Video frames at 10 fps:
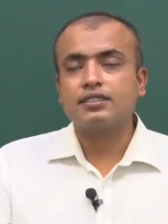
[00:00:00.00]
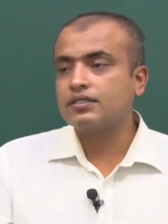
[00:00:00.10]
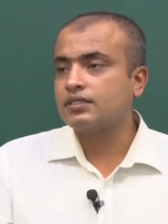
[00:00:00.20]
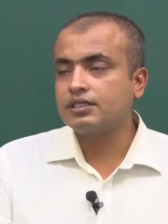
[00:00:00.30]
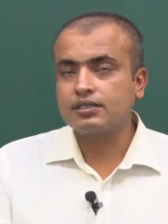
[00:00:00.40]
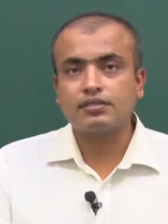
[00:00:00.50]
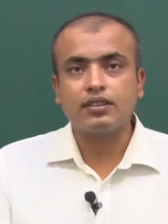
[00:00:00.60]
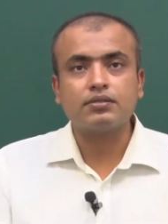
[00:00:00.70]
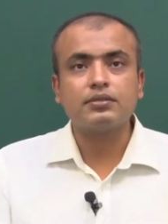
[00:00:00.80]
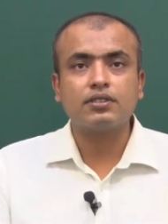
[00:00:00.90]
your thesis
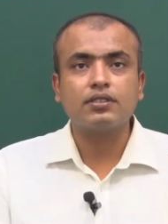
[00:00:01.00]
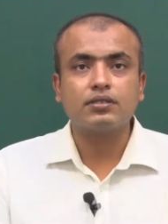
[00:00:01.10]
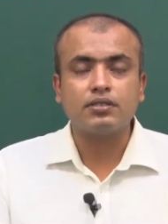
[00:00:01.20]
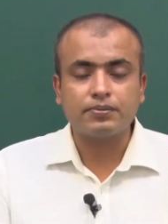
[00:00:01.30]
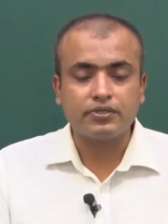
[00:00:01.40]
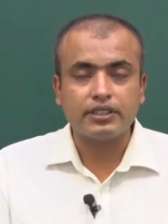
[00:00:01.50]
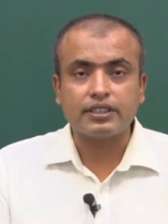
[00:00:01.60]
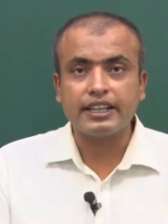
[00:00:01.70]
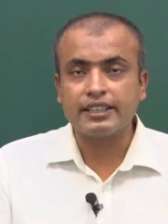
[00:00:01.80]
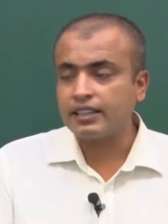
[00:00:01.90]
documents also hopefully in
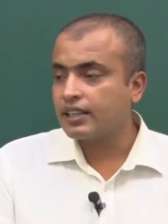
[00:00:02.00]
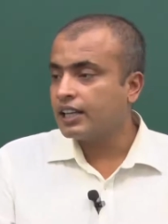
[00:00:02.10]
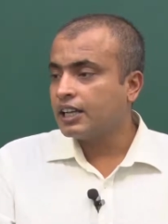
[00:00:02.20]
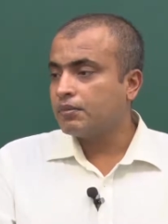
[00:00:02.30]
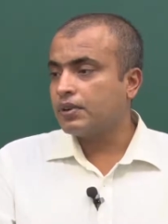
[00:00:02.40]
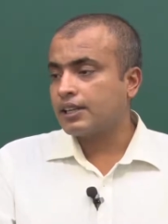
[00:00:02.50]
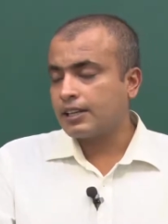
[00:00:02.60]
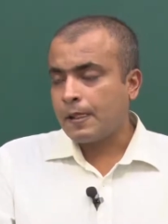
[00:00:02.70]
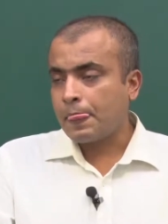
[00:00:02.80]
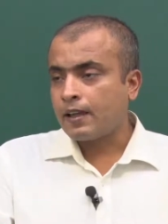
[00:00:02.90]
LaTeX, but
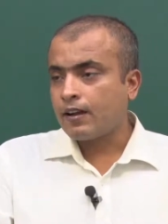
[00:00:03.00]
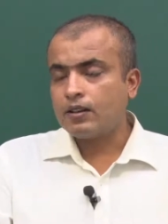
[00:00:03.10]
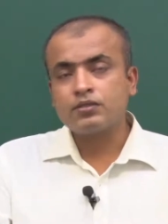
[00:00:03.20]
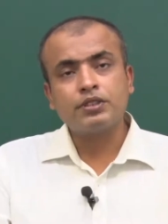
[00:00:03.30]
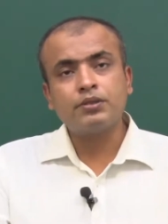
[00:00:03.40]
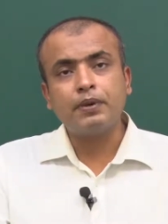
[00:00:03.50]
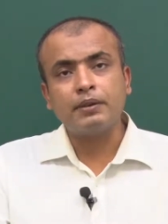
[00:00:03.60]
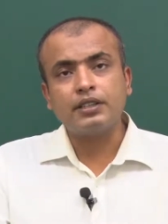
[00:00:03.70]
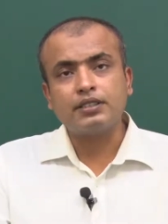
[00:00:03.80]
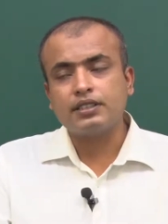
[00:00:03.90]
also when you
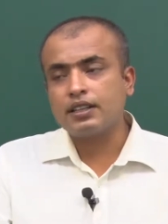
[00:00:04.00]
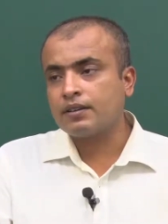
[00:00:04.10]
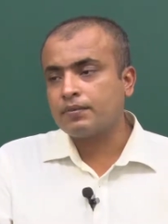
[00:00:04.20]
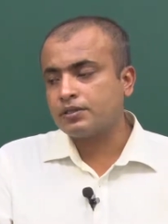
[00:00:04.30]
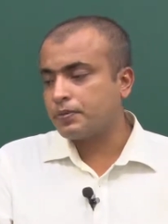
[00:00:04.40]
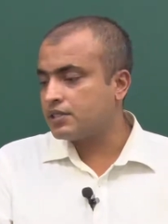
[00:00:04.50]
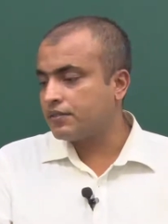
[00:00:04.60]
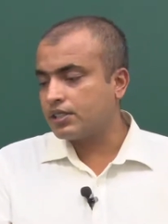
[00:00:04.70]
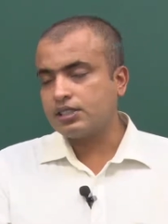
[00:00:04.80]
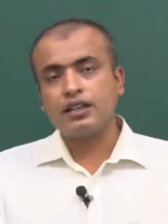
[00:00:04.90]
publish, there are
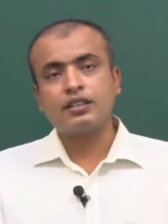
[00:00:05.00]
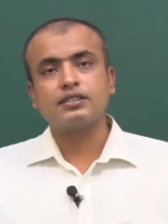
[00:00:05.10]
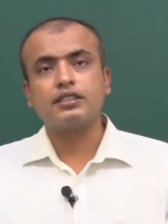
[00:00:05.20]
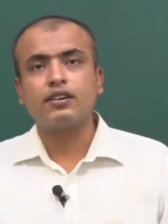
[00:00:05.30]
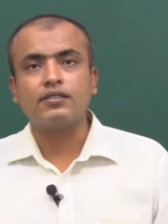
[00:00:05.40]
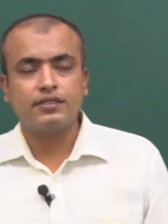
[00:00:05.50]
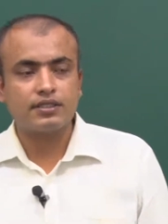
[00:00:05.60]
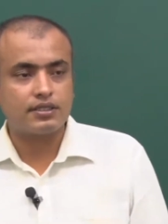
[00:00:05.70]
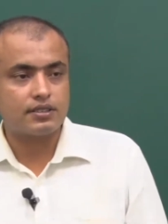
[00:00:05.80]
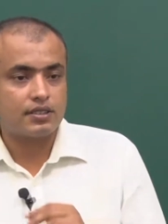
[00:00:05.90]
specific journals and
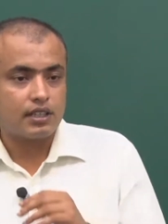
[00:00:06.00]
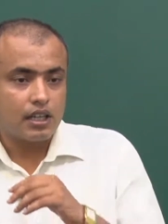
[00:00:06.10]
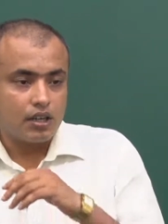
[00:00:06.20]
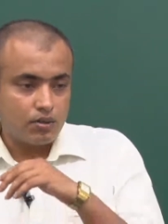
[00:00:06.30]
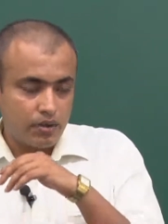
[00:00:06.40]
conferences who